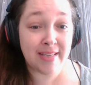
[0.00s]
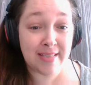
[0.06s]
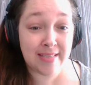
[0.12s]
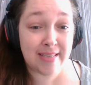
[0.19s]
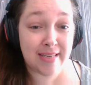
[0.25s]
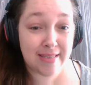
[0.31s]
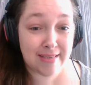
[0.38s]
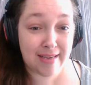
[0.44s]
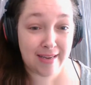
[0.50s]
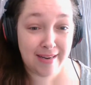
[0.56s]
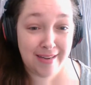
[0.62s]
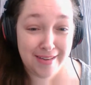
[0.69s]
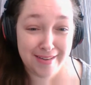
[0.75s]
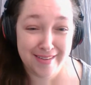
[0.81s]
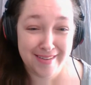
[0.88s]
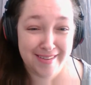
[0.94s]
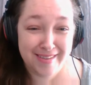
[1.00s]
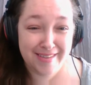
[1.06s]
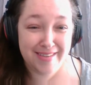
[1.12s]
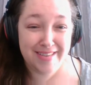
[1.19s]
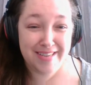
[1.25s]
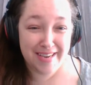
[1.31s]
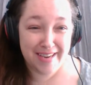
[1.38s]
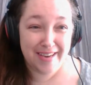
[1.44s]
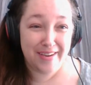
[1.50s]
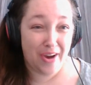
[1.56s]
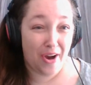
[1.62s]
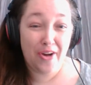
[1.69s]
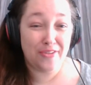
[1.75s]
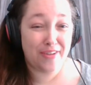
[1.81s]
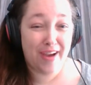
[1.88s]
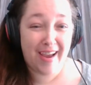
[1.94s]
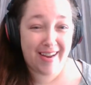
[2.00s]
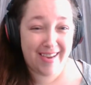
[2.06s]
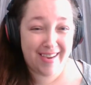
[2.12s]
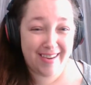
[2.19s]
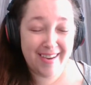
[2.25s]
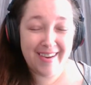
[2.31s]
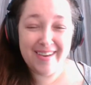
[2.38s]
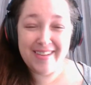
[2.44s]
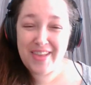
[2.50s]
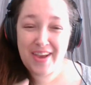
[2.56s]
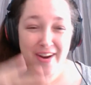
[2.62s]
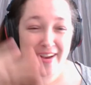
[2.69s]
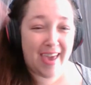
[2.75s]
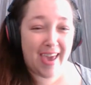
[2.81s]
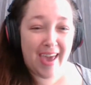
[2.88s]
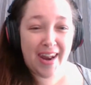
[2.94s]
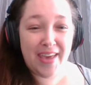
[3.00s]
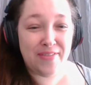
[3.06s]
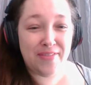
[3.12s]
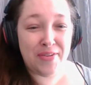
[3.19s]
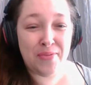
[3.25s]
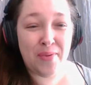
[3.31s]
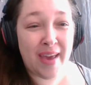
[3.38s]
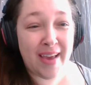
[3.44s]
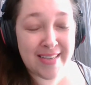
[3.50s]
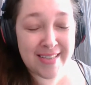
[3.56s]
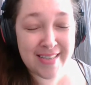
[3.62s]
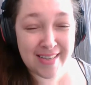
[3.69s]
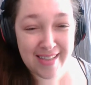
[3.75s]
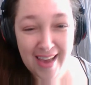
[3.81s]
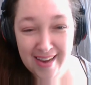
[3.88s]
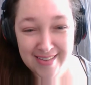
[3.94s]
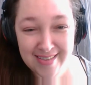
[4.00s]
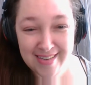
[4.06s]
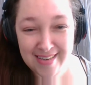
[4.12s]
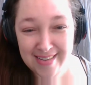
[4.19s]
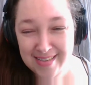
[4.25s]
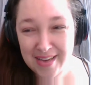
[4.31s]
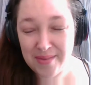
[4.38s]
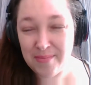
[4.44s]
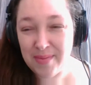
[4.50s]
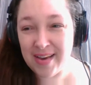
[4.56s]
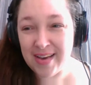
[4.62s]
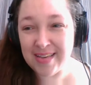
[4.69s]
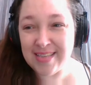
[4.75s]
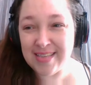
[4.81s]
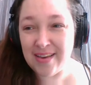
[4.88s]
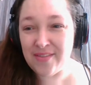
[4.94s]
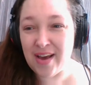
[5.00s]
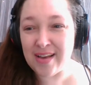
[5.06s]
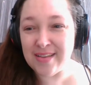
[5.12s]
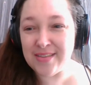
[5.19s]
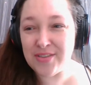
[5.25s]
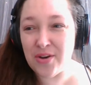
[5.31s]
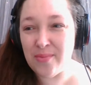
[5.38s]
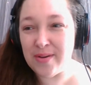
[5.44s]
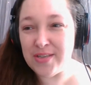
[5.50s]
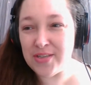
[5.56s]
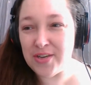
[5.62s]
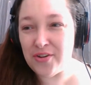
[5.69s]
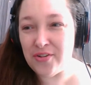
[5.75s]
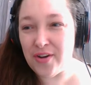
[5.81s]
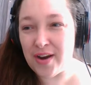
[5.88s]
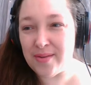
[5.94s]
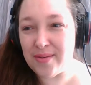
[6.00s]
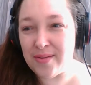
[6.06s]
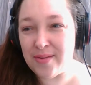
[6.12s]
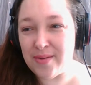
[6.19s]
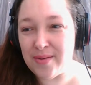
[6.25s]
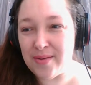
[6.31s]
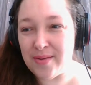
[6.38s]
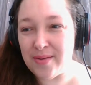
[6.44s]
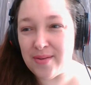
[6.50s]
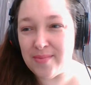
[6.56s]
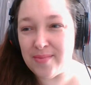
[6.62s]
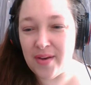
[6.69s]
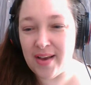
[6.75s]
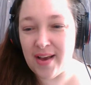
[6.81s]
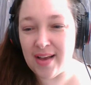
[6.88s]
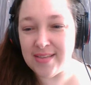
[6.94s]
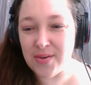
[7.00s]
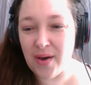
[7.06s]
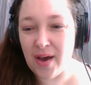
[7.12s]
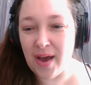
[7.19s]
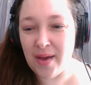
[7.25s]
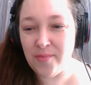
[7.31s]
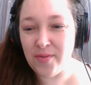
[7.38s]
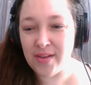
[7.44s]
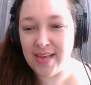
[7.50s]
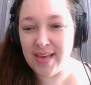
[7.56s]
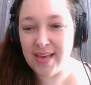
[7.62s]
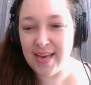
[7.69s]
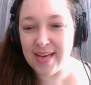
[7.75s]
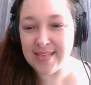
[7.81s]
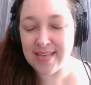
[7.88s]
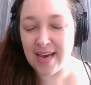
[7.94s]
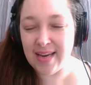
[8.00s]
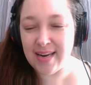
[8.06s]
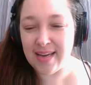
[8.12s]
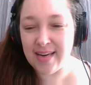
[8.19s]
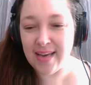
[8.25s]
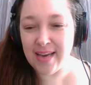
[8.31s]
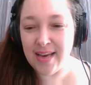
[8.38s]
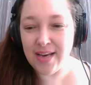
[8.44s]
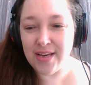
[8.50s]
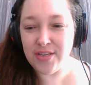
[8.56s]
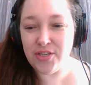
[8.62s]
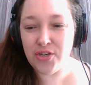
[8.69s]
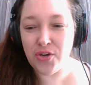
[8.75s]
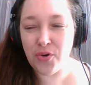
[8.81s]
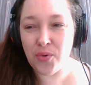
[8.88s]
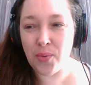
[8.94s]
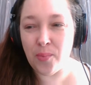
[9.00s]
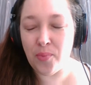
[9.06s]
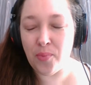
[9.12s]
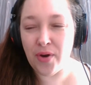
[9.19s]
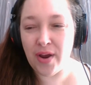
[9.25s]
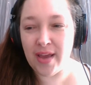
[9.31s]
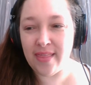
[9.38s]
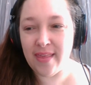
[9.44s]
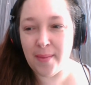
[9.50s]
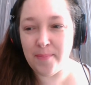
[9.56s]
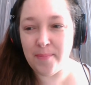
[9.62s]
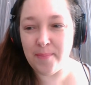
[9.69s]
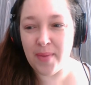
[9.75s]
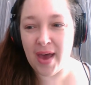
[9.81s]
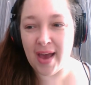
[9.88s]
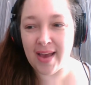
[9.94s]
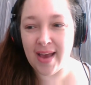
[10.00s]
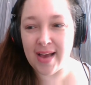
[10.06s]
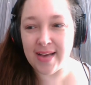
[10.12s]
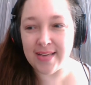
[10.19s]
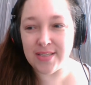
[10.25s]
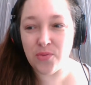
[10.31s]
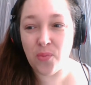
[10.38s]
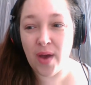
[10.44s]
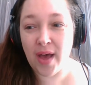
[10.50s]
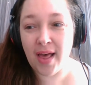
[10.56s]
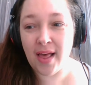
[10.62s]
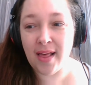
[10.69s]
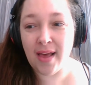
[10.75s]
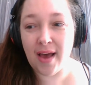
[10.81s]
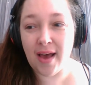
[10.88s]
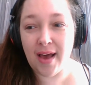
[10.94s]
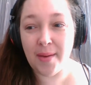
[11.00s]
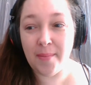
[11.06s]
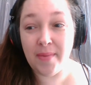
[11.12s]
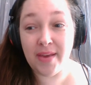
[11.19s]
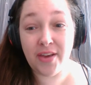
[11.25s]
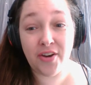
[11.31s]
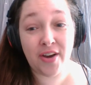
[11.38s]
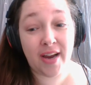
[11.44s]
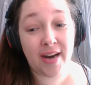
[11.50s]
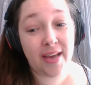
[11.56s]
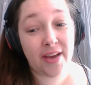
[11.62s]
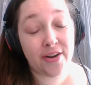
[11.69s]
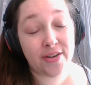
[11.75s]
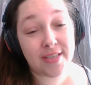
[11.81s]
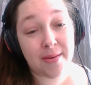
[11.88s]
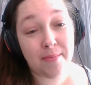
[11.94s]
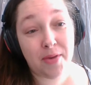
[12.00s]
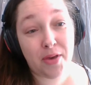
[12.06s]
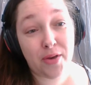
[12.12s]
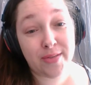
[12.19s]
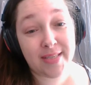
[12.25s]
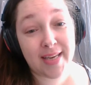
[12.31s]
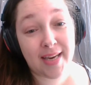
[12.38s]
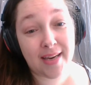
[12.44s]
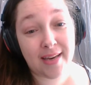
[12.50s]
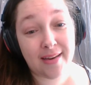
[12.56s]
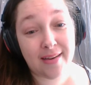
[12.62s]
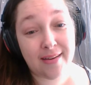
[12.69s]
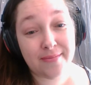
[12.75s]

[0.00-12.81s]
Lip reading: this season to already. They can't even wait till next season because they've got so much incredible stuff going on. So I'm really excited to bring them back as well. You're going to hear some music.